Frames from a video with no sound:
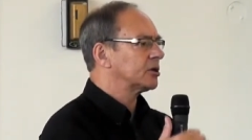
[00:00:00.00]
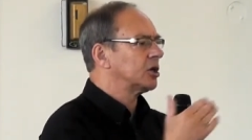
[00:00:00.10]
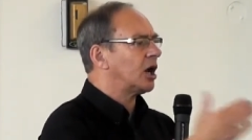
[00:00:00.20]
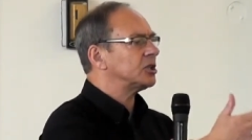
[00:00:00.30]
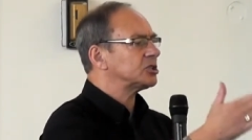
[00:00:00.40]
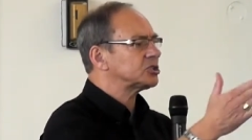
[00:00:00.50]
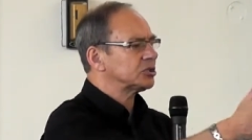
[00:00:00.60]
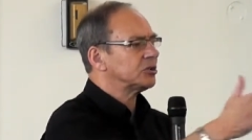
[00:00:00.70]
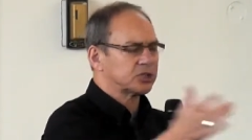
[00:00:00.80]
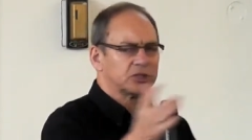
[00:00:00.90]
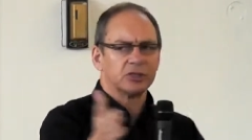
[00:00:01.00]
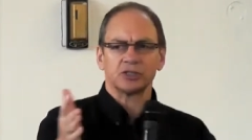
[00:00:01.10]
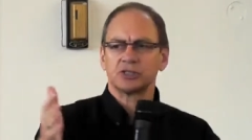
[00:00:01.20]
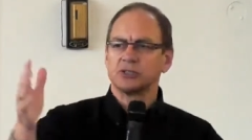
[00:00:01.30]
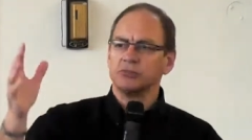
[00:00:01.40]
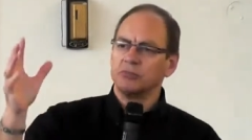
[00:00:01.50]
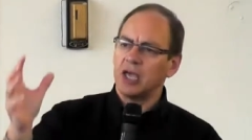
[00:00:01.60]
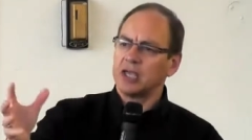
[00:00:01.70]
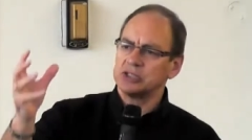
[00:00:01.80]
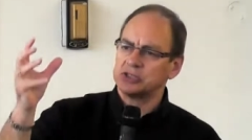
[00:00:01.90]
God has chosen us to
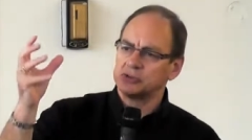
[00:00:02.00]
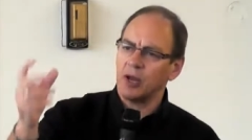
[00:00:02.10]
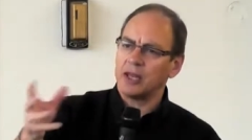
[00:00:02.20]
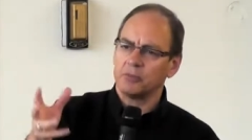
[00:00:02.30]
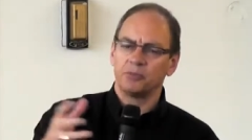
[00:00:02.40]
make his dwelling